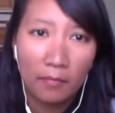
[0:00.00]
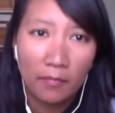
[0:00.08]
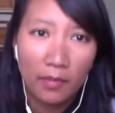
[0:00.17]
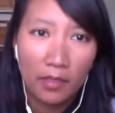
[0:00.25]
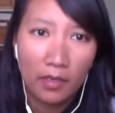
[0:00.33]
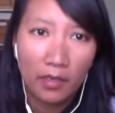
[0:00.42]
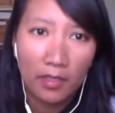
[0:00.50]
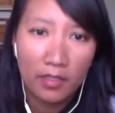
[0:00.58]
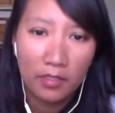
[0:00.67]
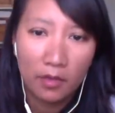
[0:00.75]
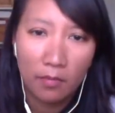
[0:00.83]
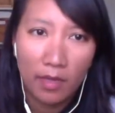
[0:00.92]
Here,
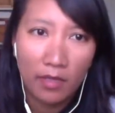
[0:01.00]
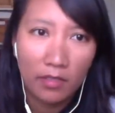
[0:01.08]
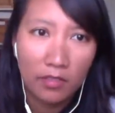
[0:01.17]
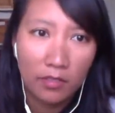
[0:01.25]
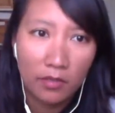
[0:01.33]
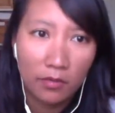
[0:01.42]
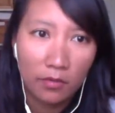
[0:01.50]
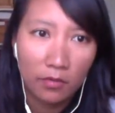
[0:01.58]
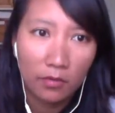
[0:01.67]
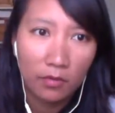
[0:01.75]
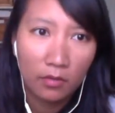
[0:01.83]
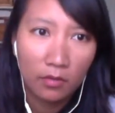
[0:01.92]
let's go back to,
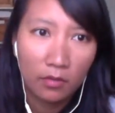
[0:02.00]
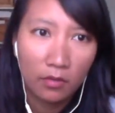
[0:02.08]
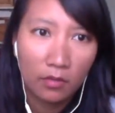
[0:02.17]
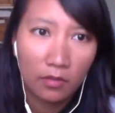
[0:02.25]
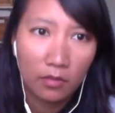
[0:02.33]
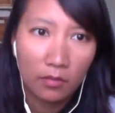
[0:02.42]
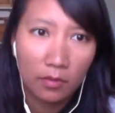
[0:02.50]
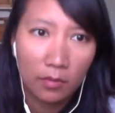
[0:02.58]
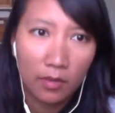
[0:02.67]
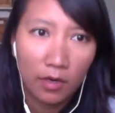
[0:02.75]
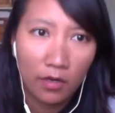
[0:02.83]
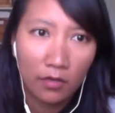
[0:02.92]
I don't know where
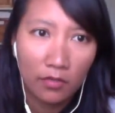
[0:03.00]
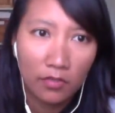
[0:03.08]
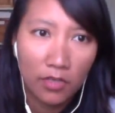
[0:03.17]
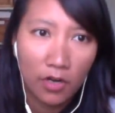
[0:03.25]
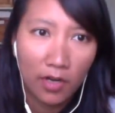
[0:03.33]
we are. Sorry.